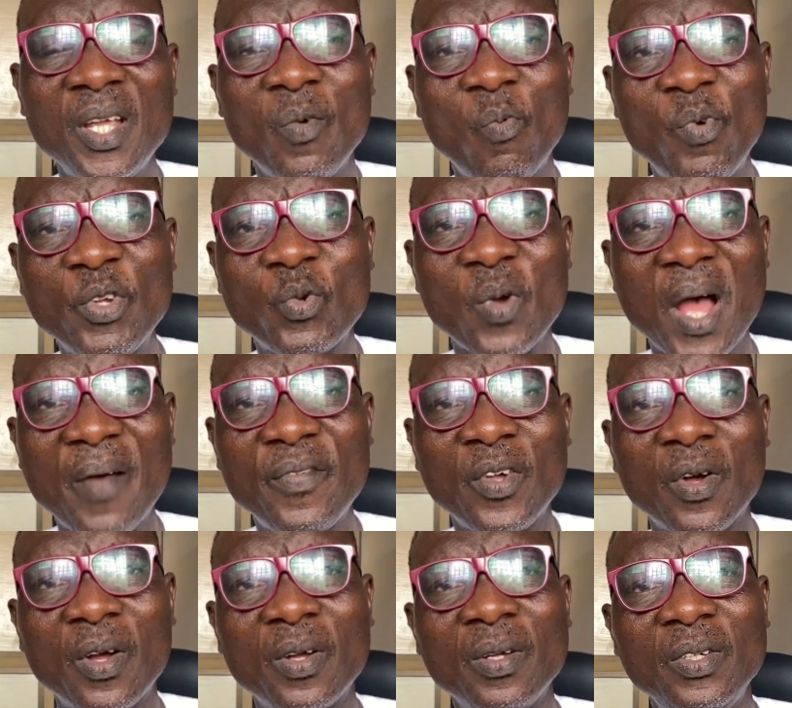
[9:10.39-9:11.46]
which will have
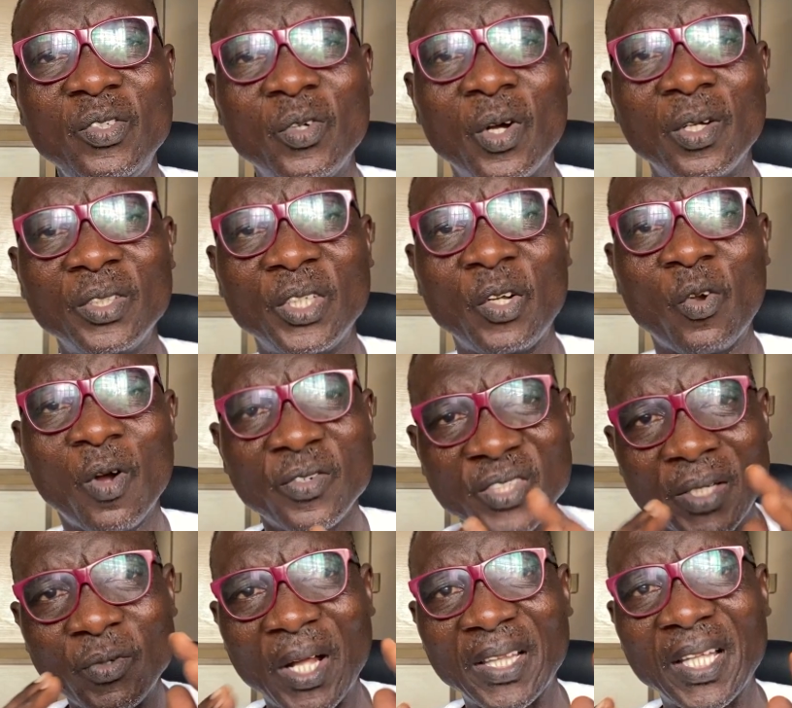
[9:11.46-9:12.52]
the
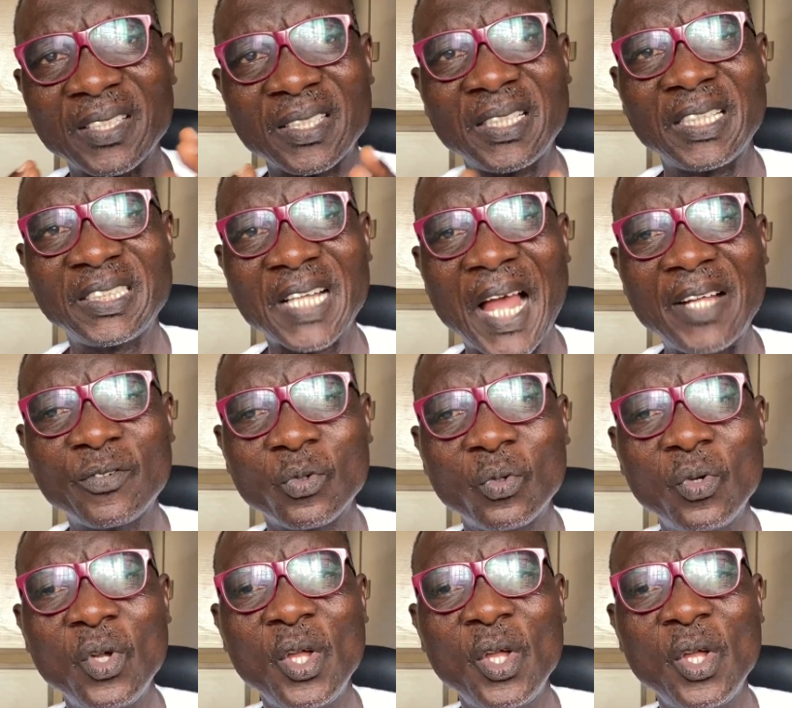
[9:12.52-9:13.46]
concept you are addressing, the title,